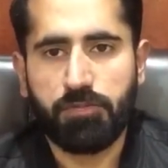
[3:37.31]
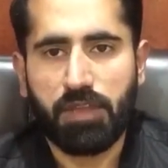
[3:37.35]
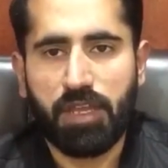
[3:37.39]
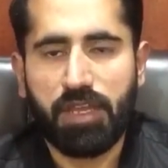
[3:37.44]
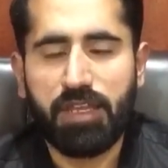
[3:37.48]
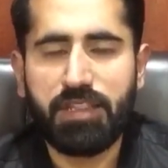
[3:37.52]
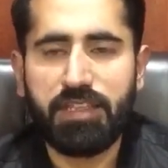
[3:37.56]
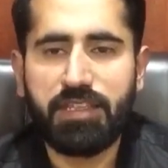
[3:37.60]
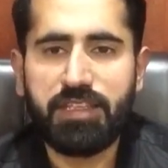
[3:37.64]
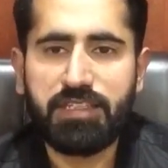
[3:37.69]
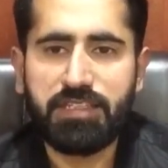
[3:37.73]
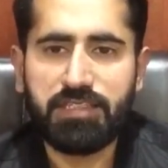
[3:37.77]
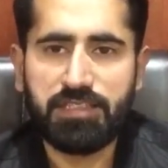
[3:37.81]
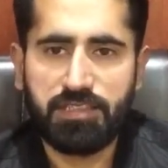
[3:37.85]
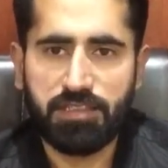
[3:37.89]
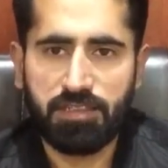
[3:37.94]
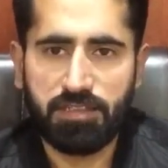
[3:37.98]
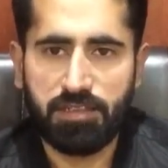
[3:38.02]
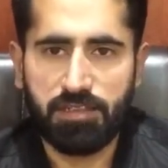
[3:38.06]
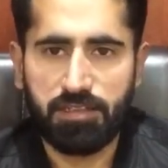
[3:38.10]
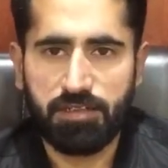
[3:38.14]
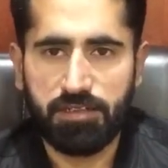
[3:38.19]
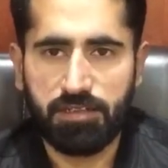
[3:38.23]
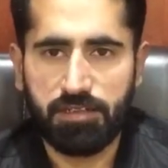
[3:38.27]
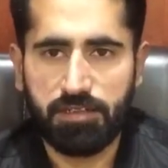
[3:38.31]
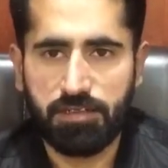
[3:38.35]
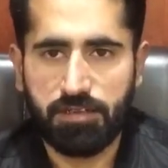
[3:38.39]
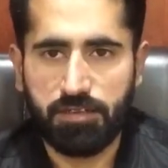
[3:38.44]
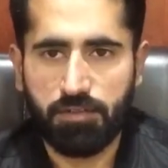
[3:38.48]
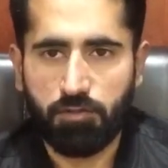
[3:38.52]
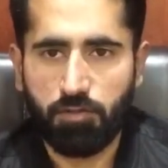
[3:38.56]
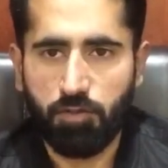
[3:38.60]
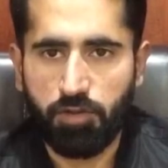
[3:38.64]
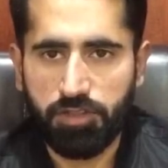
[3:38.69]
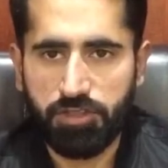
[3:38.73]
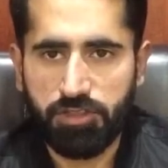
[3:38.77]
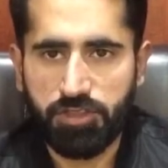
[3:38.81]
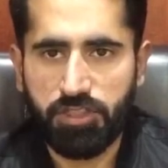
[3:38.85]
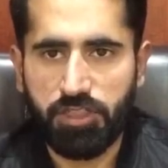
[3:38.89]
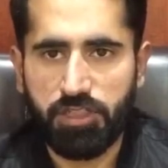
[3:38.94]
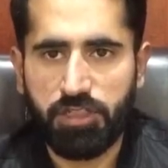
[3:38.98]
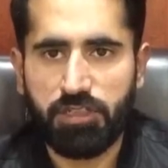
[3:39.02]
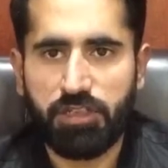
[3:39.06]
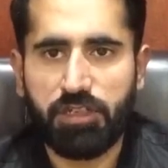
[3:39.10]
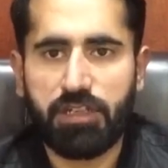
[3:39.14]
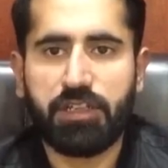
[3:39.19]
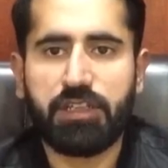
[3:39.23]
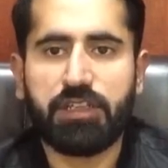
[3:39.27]
In this
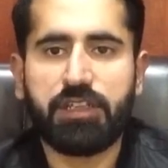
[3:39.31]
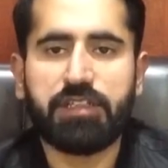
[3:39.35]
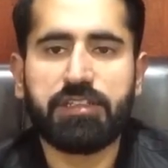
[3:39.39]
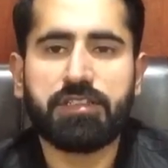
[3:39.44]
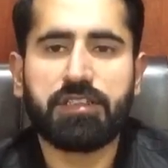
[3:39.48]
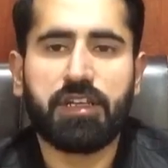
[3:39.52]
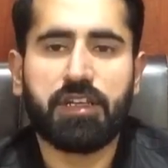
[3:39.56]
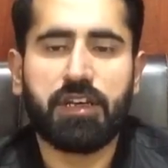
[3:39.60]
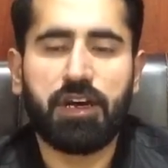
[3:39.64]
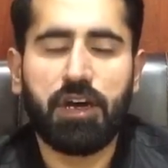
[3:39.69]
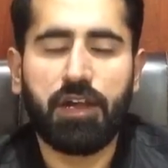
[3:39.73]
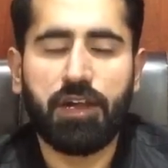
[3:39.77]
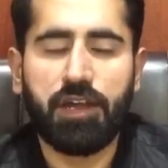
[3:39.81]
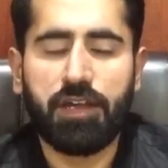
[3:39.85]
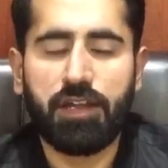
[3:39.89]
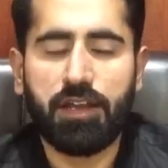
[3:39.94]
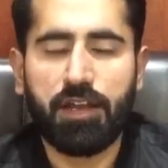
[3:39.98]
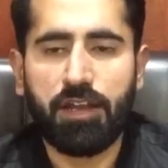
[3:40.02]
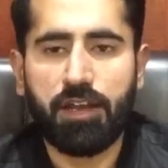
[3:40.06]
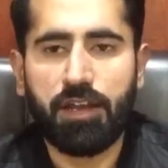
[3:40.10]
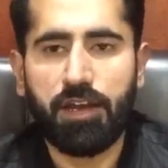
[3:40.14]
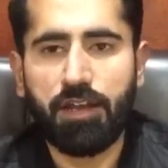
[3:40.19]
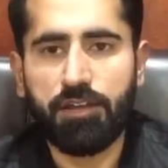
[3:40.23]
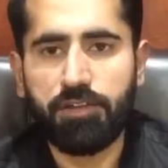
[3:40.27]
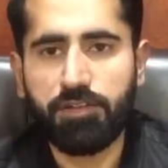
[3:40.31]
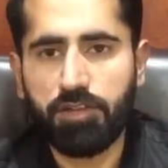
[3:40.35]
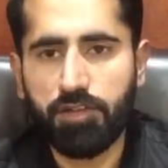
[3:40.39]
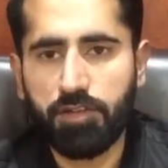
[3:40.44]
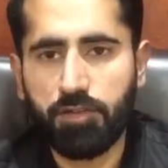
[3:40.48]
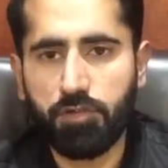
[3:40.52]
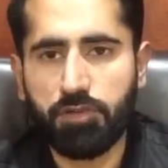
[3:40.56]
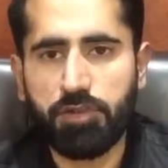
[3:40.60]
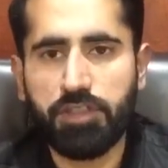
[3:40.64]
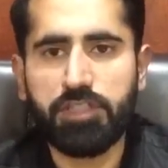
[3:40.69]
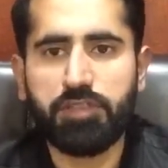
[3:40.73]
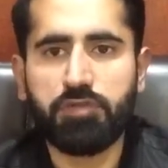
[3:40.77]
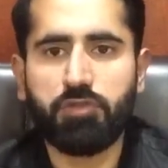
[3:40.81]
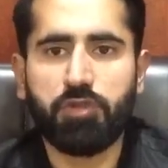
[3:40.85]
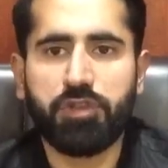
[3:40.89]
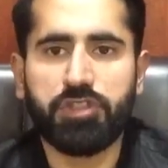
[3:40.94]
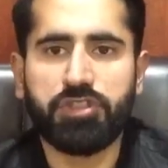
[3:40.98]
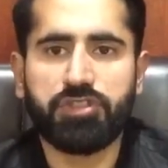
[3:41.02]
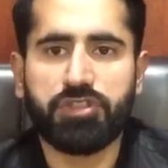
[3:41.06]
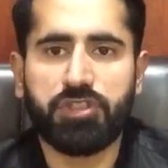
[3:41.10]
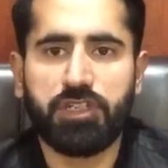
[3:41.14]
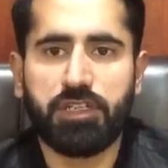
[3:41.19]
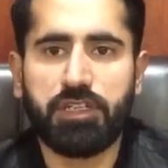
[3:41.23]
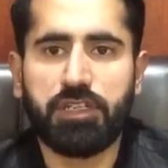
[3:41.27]
question, in this an answer to this
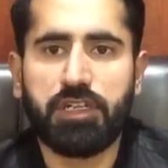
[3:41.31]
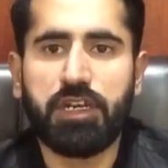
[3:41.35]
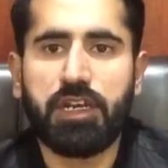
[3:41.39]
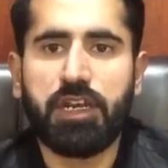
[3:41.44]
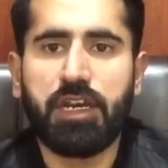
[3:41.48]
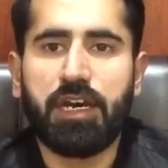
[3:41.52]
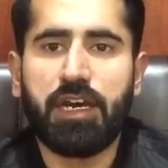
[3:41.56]
question,